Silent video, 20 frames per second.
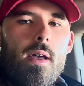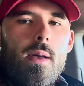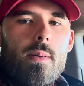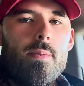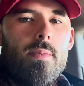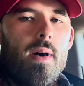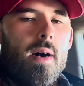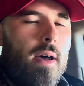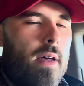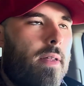
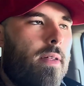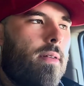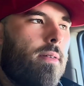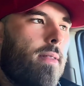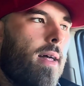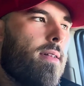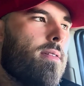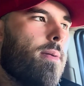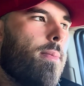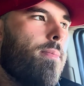But
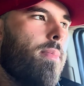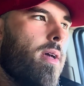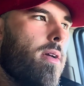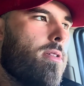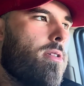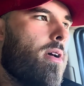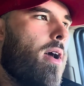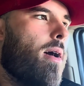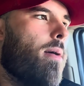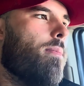that's a big
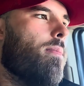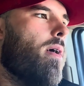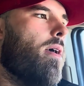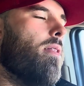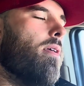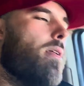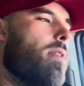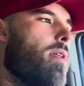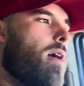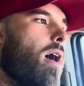trap. And
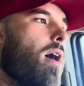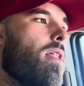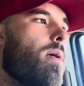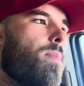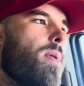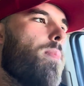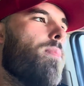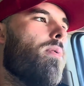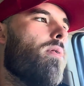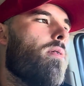then other
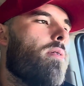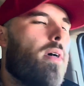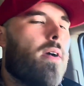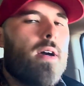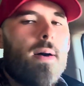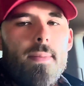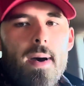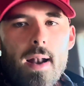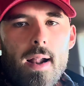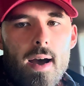people, they
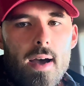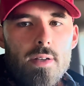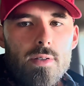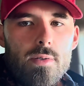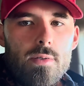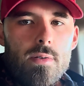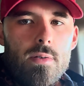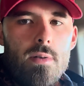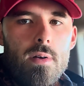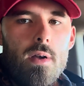come out of high
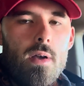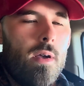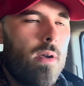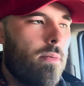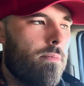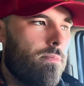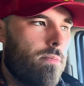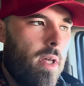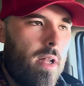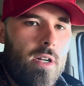school,
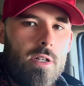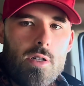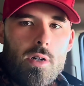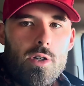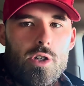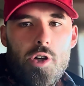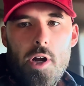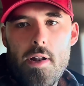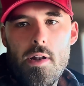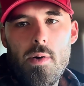they just go
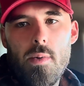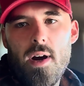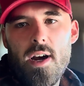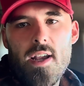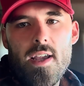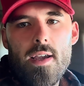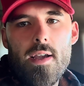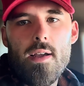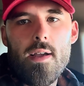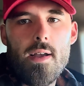straight into
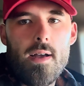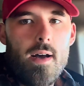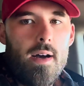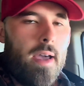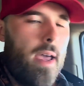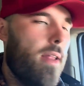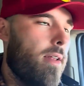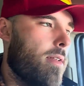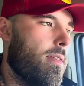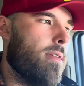working
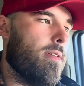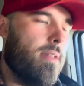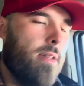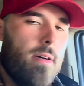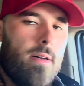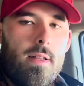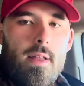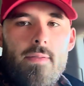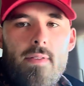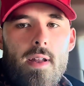again, still
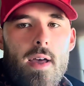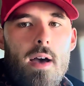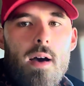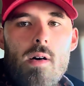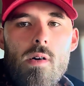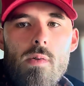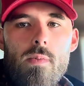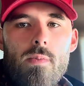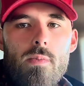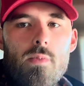living at
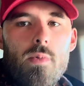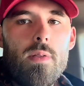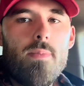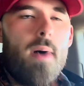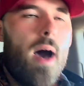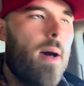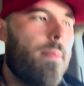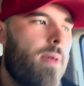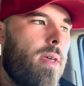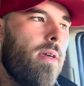home with
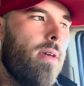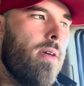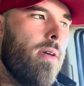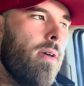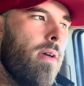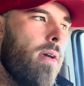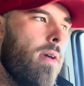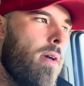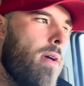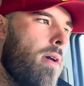mommy,
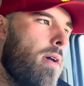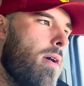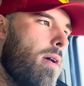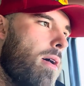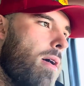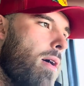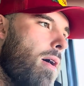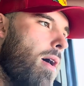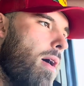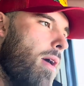
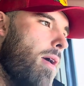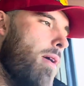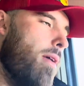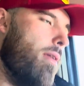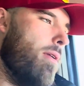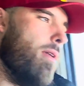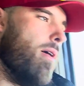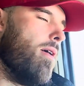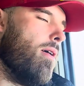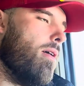
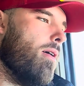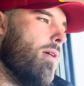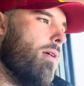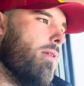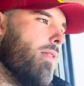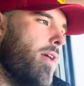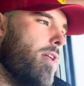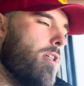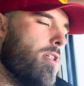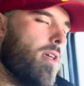and
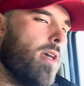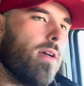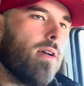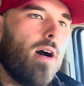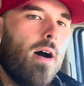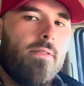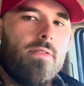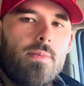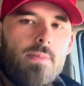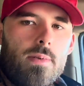they just get
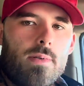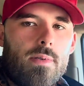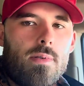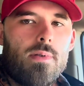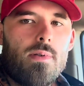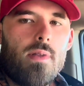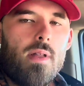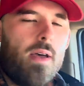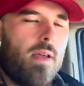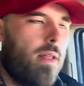comfortable.
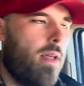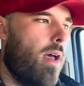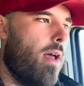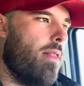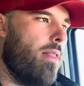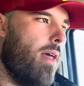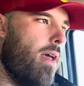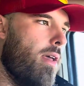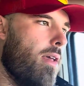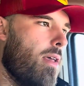Like,
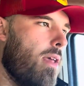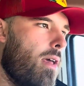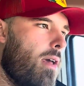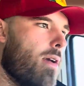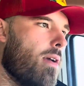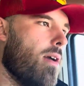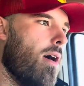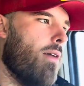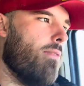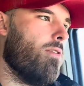they get
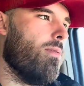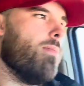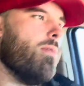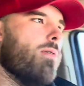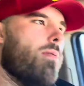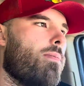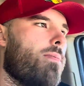comfortable.